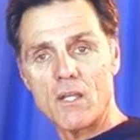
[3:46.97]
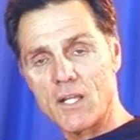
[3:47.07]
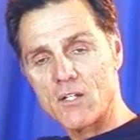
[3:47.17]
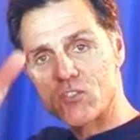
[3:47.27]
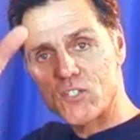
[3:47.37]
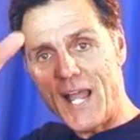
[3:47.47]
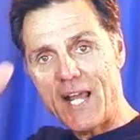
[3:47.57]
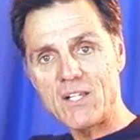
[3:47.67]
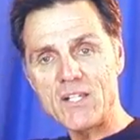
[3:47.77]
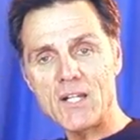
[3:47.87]

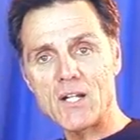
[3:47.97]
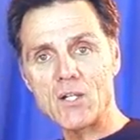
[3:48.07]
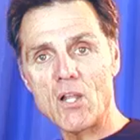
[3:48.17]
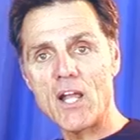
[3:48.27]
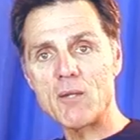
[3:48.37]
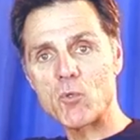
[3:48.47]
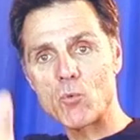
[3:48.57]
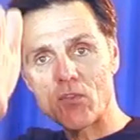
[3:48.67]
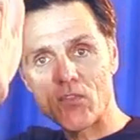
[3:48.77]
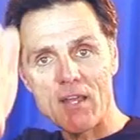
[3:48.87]
exactly in alignment
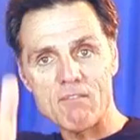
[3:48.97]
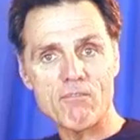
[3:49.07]
with that